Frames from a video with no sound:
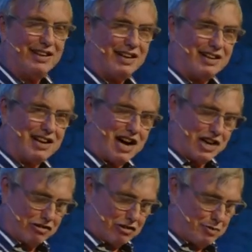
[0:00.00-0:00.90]
and
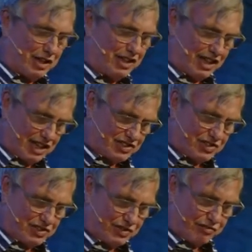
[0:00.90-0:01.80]
arguably the
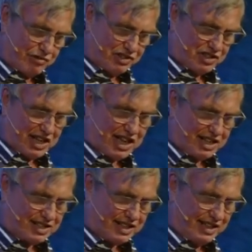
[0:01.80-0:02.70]
essence of
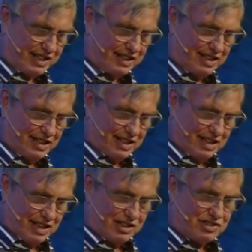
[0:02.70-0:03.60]
Christianity
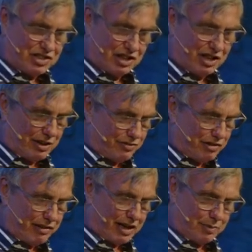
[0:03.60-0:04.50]
is to love
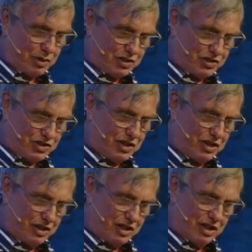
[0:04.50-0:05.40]
your enemies
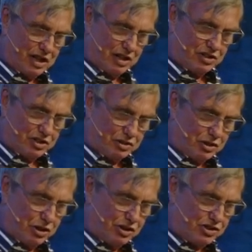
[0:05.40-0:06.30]
and do
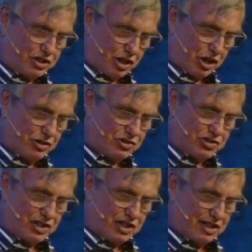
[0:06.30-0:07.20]
good to those
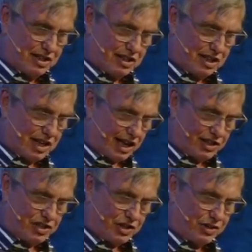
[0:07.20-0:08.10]
that
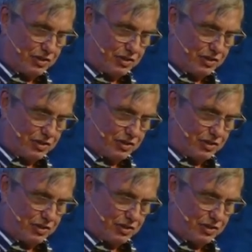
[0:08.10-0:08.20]
hate you.